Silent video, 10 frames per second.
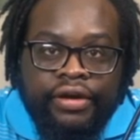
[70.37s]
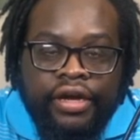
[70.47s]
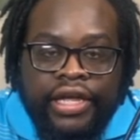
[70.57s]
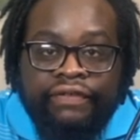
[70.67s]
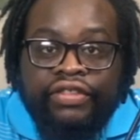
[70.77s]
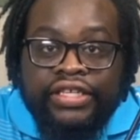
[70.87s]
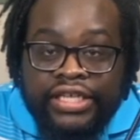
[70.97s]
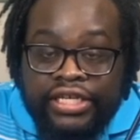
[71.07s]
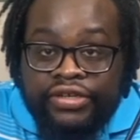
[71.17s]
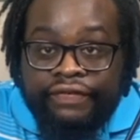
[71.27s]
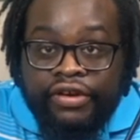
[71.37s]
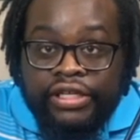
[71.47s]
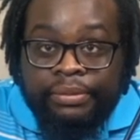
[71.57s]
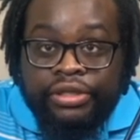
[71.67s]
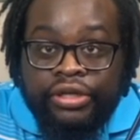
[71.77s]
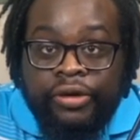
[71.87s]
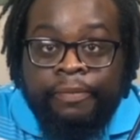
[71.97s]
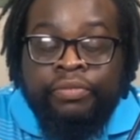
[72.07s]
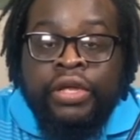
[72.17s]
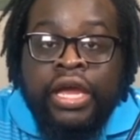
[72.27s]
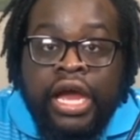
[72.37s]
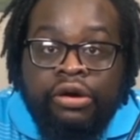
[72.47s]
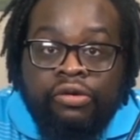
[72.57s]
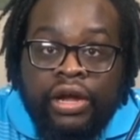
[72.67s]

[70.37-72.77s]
If this is your first episode, I would